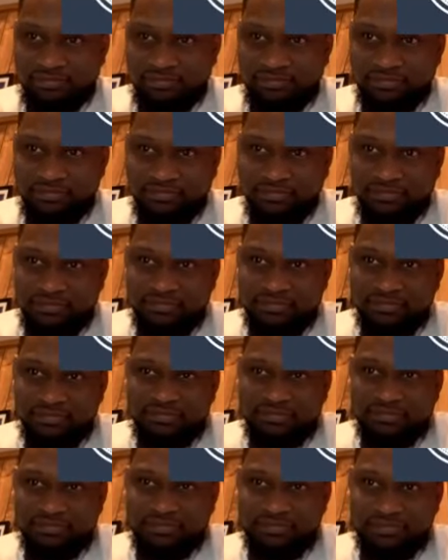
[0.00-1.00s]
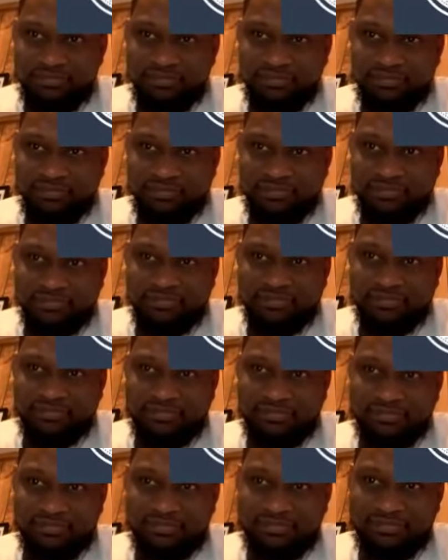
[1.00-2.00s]

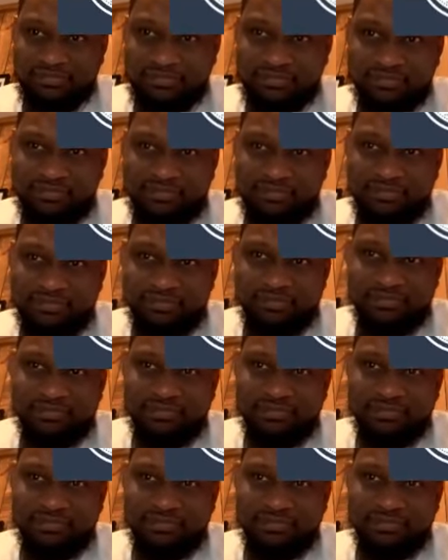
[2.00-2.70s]
(silent)